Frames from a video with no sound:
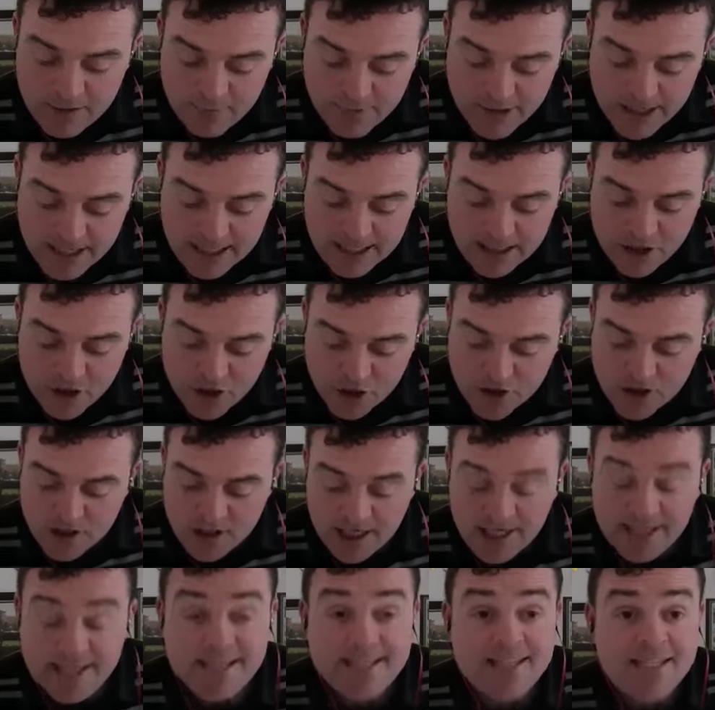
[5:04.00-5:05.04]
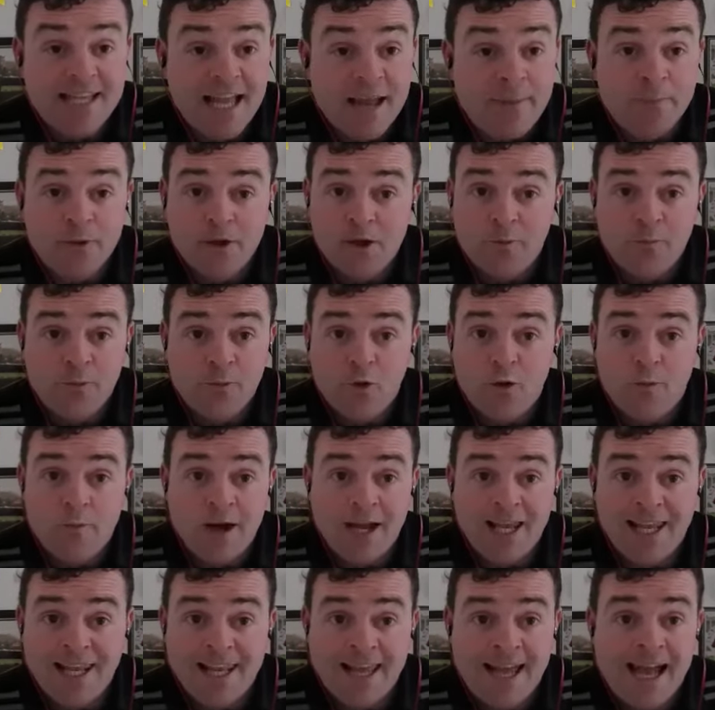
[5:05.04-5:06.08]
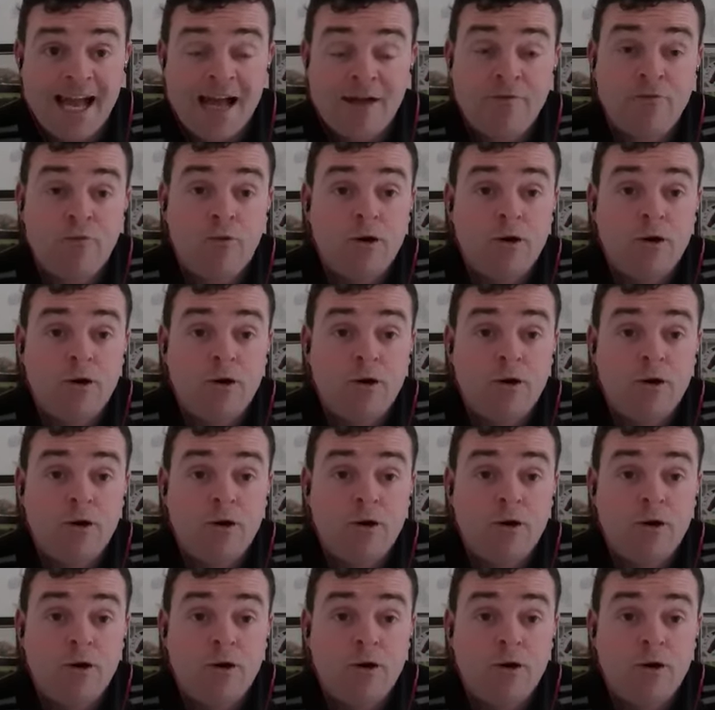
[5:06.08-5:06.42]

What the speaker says: really just think stepping up to 1.5 miles,